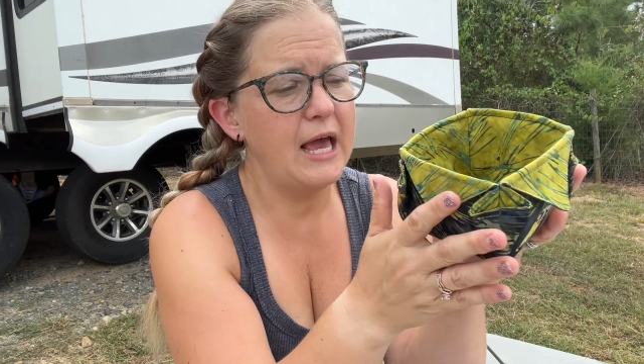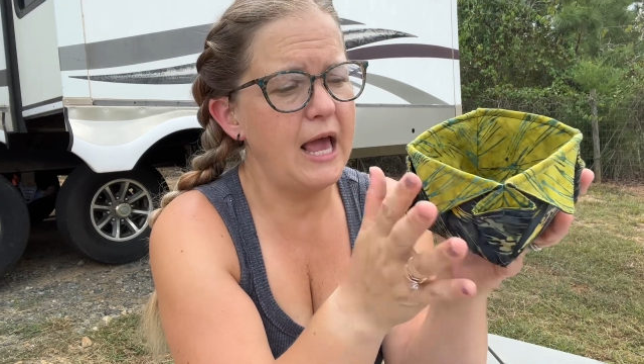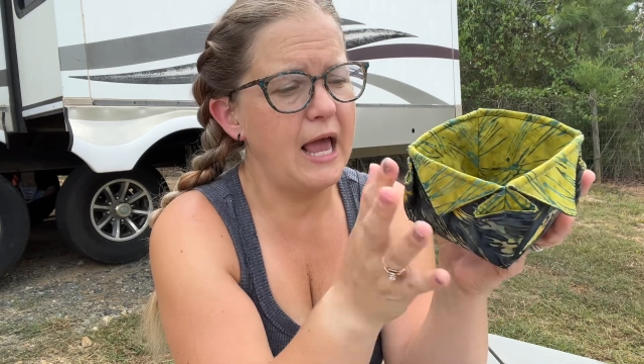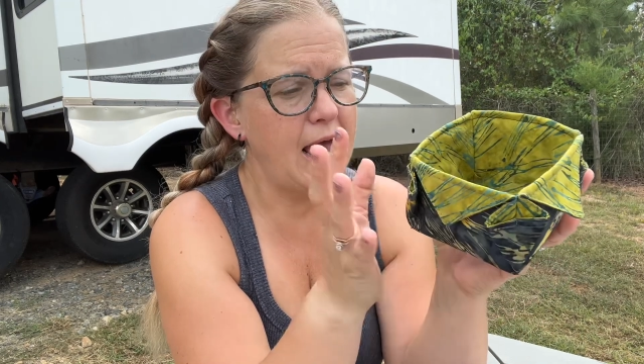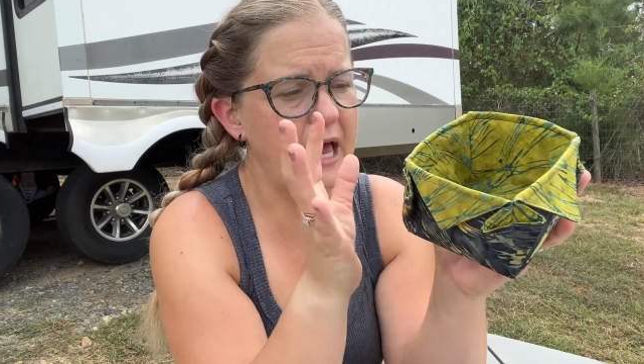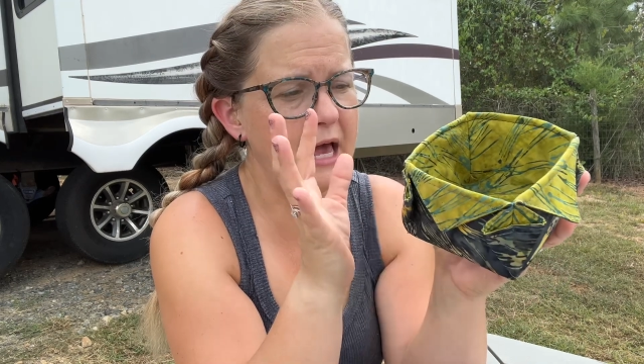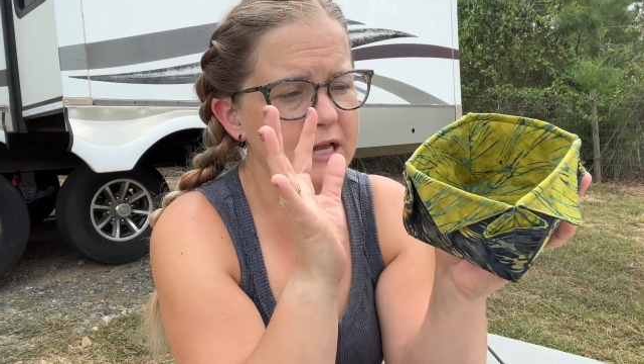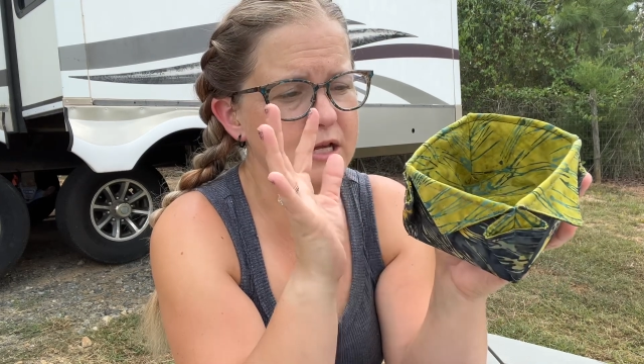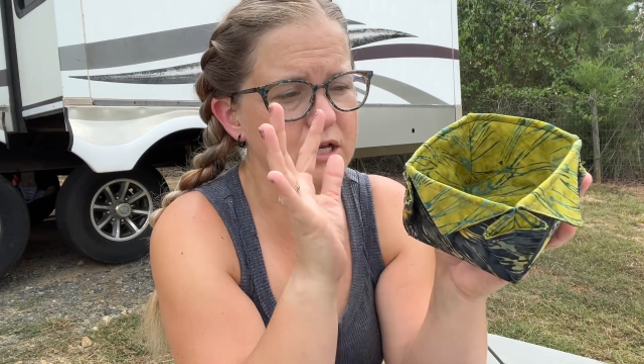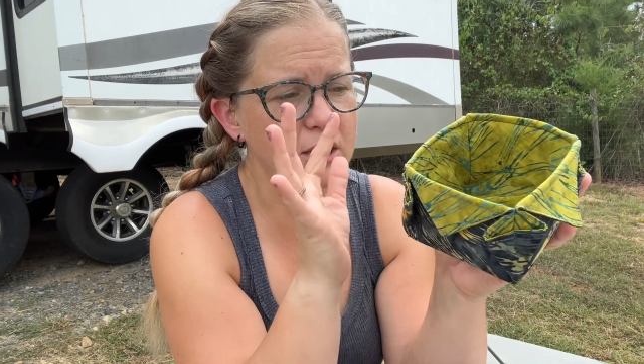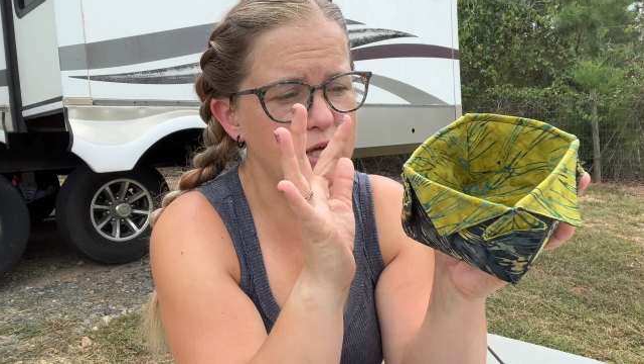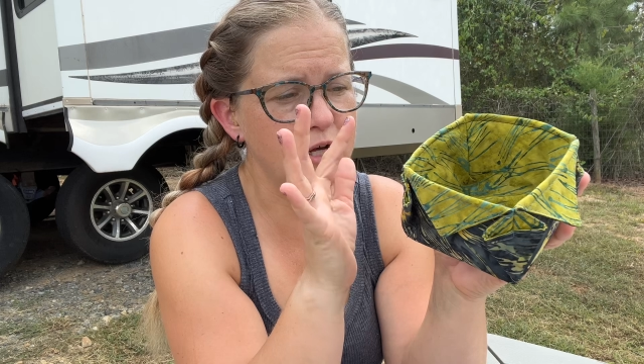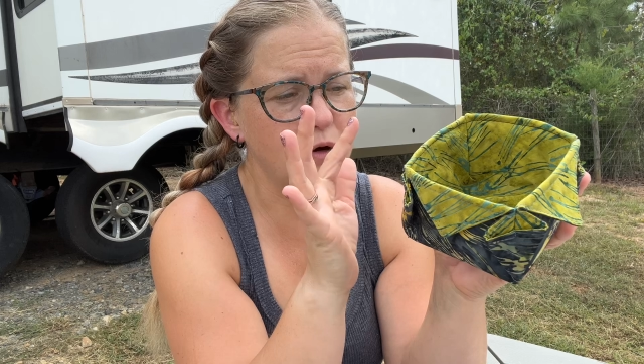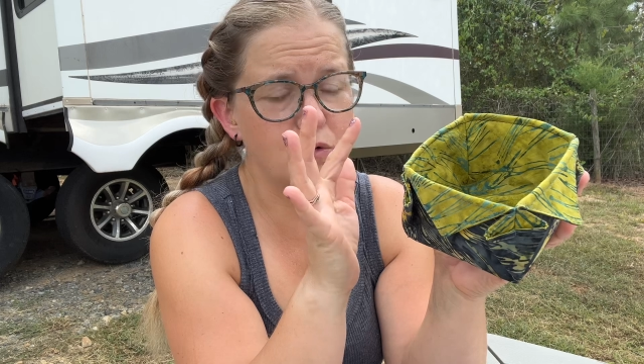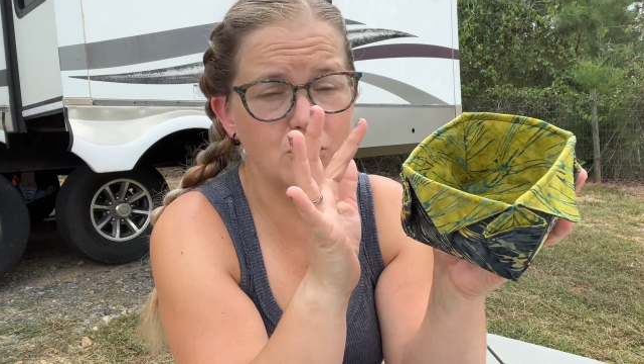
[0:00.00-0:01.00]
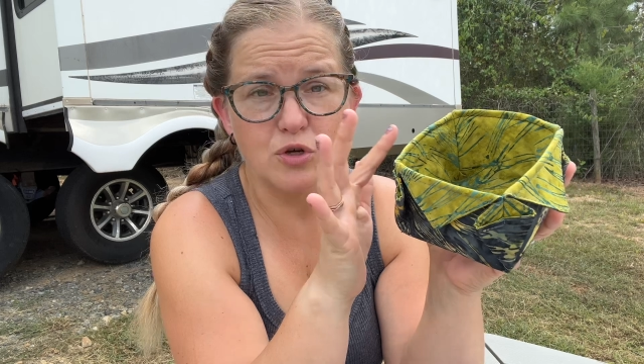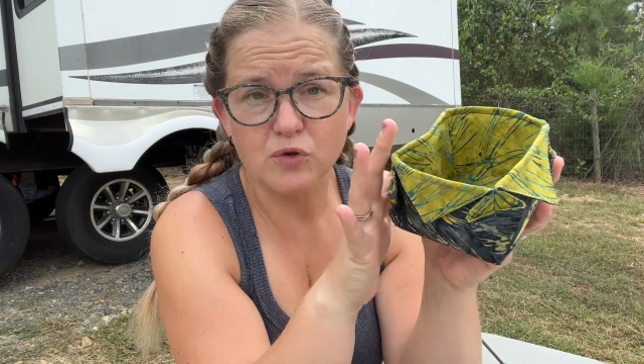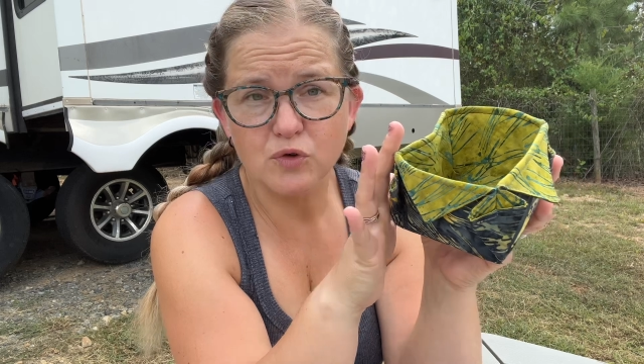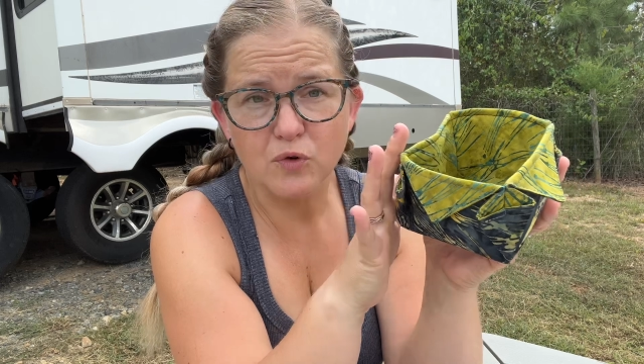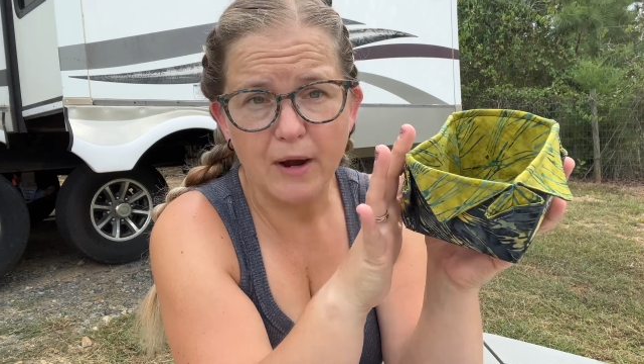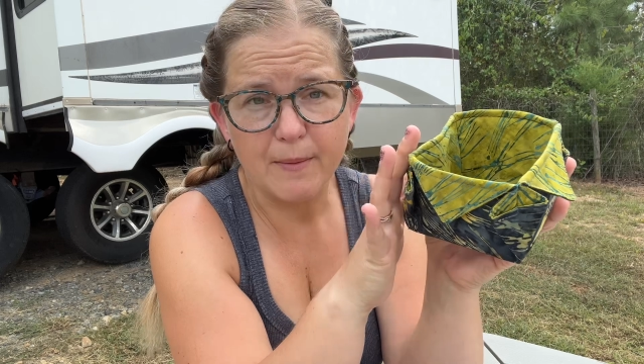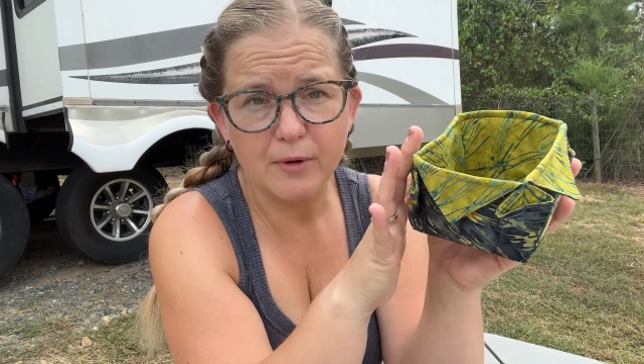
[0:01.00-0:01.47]
and you know, use
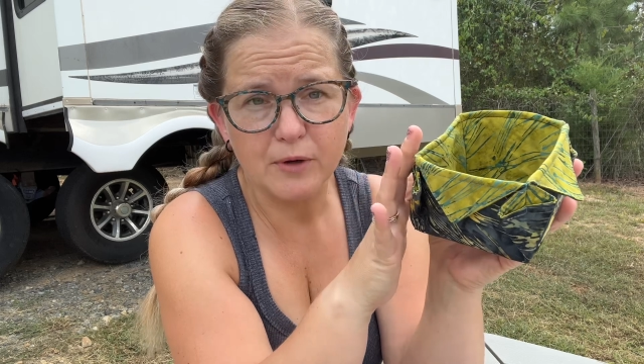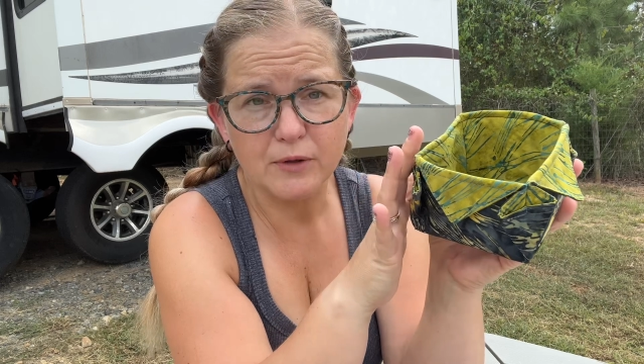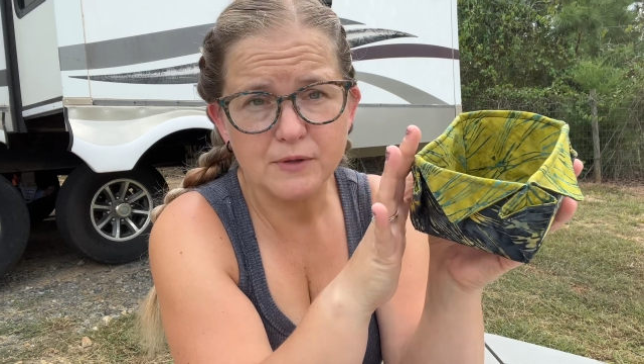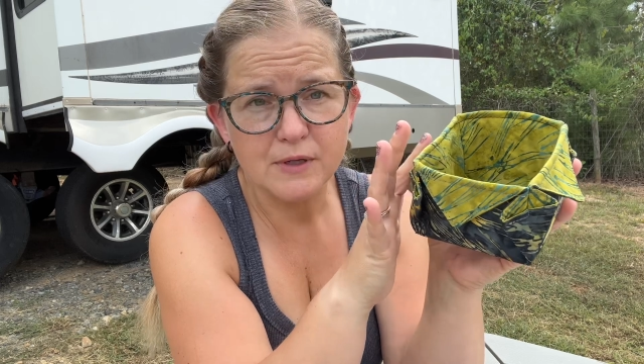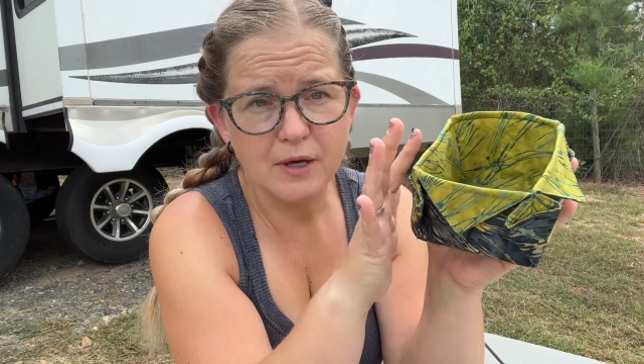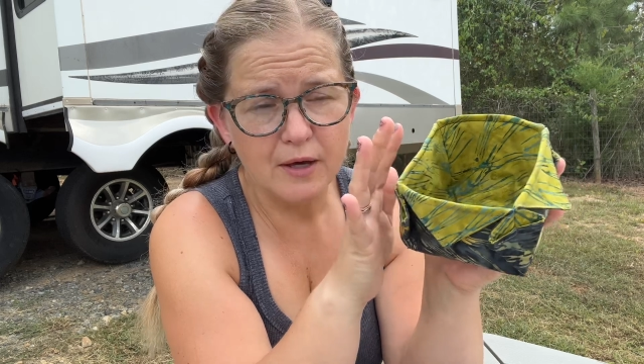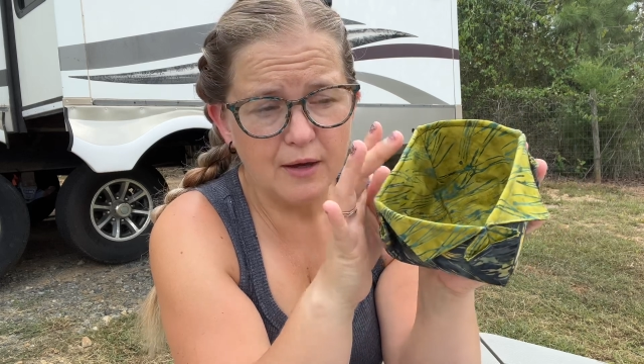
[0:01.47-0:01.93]
grandma's